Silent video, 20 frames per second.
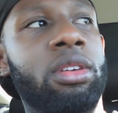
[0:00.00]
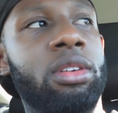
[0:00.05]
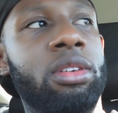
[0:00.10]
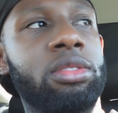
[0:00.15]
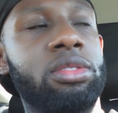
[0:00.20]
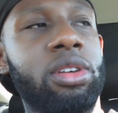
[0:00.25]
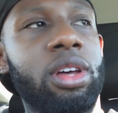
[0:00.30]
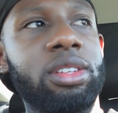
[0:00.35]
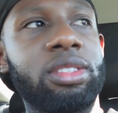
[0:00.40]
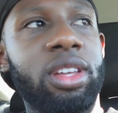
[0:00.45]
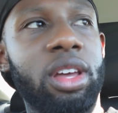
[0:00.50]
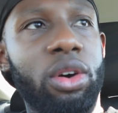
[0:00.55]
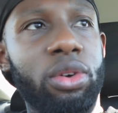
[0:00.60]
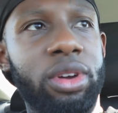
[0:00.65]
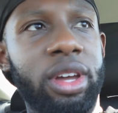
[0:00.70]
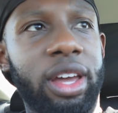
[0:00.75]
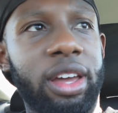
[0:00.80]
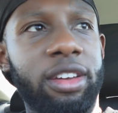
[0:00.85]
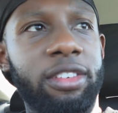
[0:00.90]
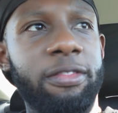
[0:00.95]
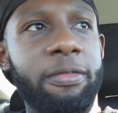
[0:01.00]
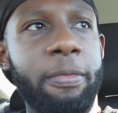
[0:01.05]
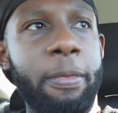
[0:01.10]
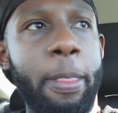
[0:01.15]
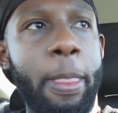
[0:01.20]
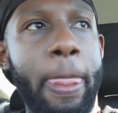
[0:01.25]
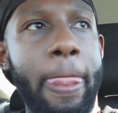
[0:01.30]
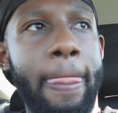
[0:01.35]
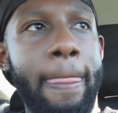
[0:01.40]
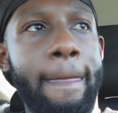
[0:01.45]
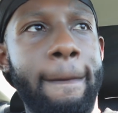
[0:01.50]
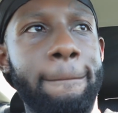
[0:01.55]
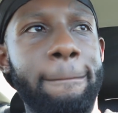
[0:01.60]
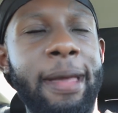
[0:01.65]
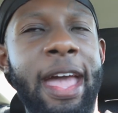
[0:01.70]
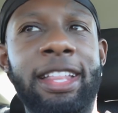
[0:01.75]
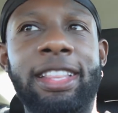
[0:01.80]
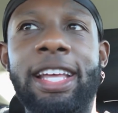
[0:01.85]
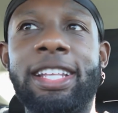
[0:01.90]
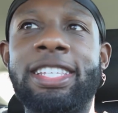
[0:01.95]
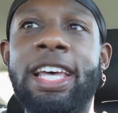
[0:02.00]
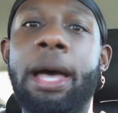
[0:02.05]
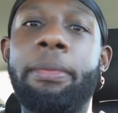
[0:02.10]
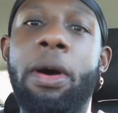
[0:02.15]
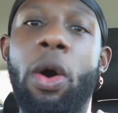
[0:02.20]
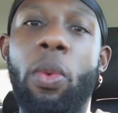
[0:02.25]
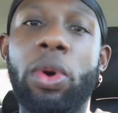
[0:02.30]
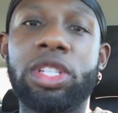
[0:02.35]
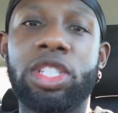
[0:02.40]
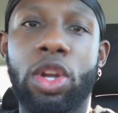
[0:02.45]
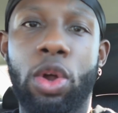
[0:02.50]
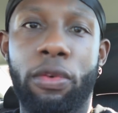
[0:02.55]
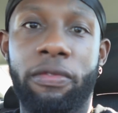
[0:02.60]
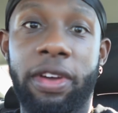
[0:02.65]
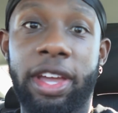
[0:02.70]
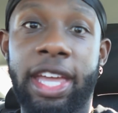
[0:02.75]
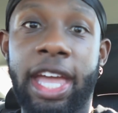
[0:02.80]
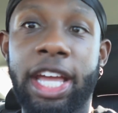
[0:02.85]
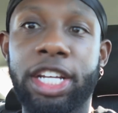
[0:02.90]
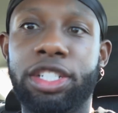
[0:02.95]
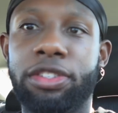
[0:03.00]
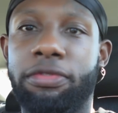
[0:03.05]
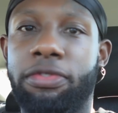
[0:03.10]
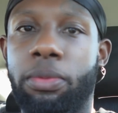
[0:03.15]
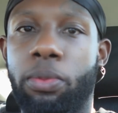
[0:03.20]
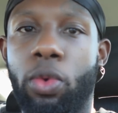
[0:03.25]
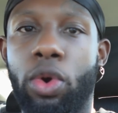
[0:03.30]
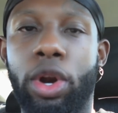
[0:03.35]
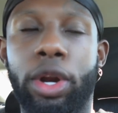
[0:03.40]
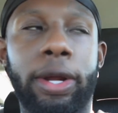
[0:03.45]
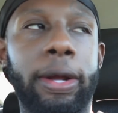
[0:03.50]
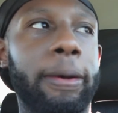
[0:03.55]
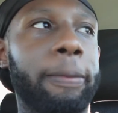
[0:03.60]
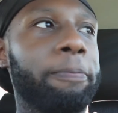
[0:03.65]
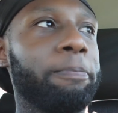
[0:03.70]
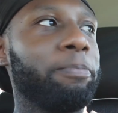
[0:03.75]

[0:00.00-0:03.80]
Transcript: So I said, okay. At that time, I wasn't on vacation from work.